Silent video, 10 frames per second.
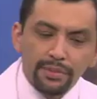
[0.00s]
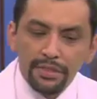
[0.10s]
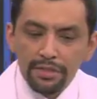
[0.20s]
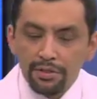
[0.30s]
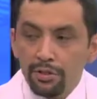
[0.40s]

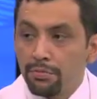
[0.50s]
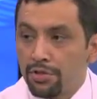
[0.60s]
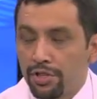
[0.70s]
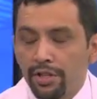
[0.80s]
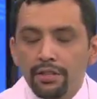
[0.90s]
it's a good
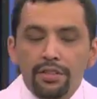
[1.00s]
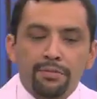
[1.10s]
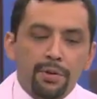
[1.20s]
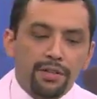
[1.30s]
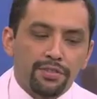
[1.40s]
machine. It's
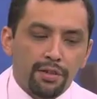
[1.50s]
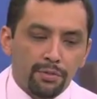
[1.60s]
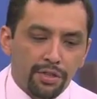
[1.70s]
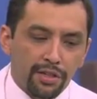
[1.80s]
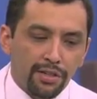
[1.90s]
based on
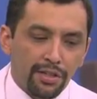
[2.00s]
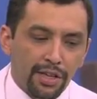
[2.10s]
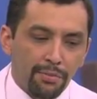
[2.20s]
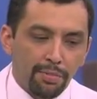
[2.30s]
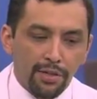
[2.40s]
what they call the
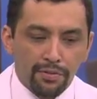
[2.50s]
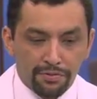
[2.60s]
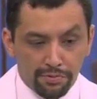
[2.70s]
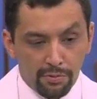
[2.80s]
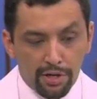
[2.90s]
MPF
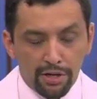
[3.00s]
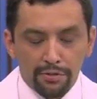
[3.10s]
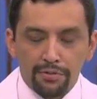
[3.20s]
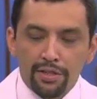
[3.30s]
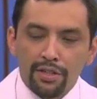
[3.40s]

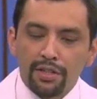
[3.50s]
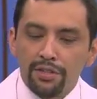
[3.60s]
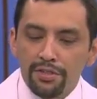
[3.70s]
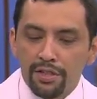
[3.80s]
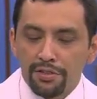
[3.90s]
squared
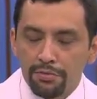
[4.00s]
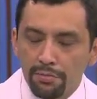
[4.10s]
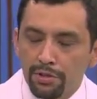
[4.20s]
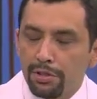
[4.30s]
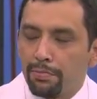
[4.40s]
technology. It has this
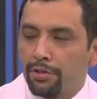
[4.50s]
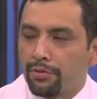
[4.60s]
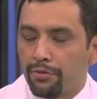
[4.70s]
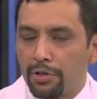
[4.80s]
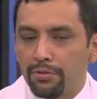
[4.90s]
multipolar
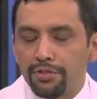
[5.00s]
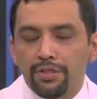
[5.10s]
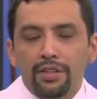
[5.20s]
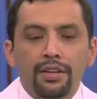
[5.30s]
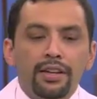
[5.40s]

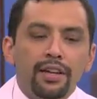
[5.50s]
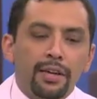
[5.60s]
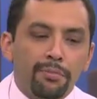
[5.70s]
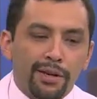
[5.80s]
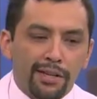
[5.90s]
frequency
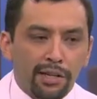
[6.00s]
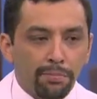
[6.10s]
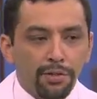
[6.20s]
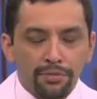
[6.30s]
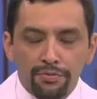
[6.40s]
and magnetic
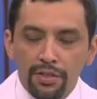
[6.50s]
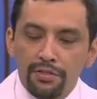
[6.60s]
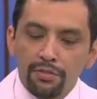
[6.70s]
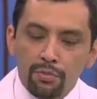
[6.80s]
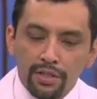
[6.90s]
pulse
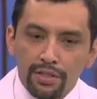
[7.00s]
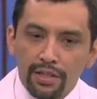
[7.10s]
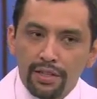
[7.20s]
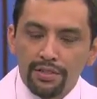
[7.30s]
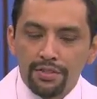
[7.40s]
fields, and what it
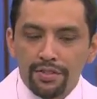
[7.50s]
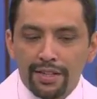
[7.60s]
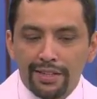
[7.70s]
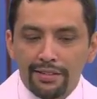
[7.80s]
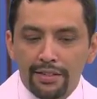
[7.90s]
does is that
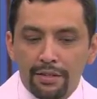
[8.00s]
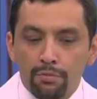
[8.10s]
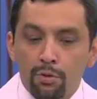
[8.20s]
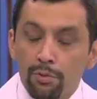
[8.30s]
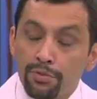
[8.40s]
it
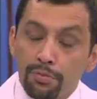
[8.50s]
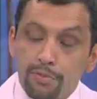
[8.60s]
warms up